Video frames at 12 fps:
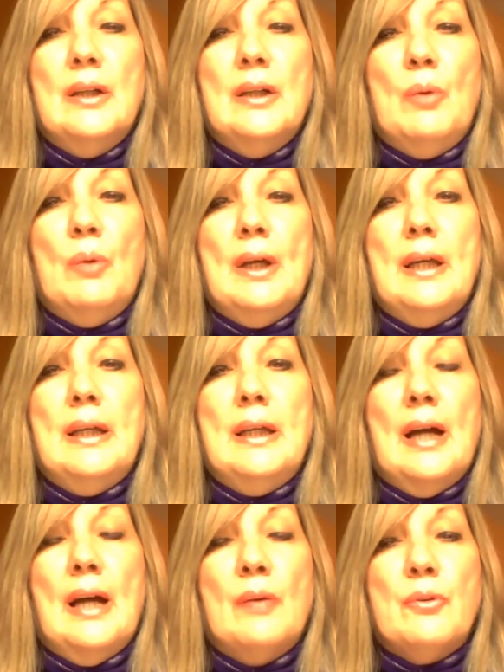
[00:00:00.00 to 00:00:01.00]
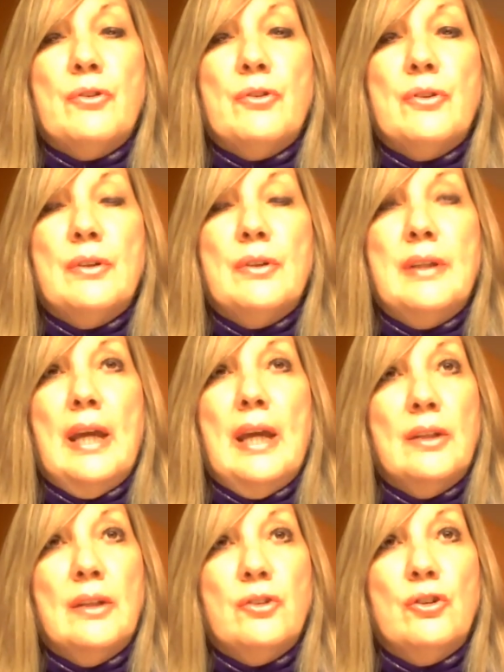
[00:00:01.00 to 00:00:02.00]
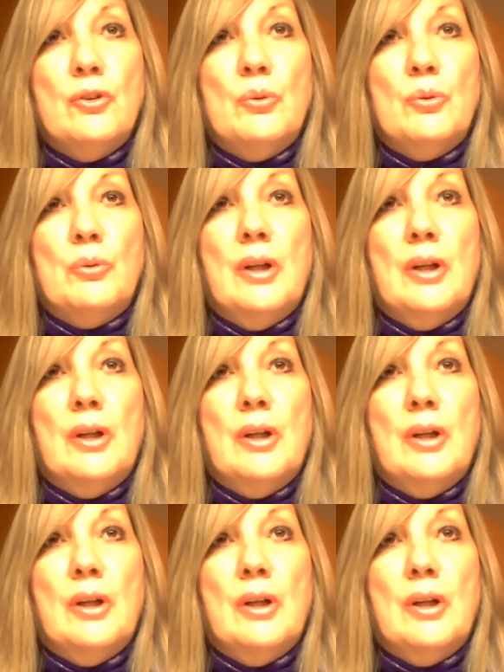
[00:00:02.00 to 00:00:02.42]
when I was taken to,